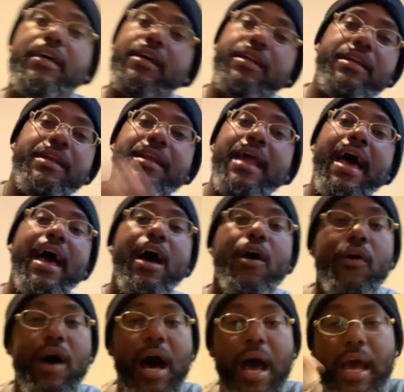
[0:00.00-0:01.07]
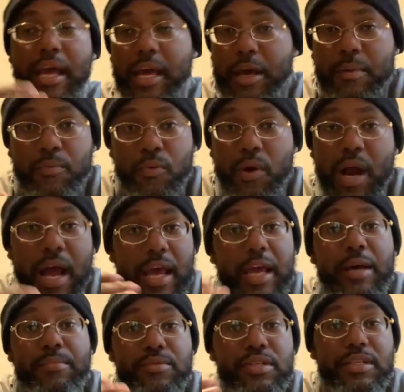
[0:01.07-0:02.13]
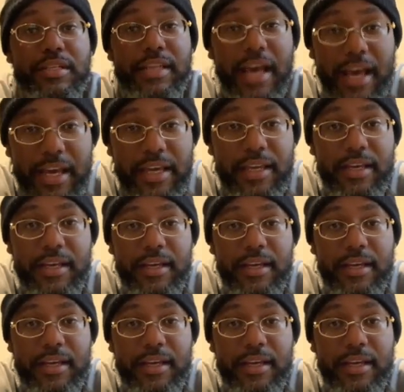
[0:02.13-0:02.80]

Now I am where I am today.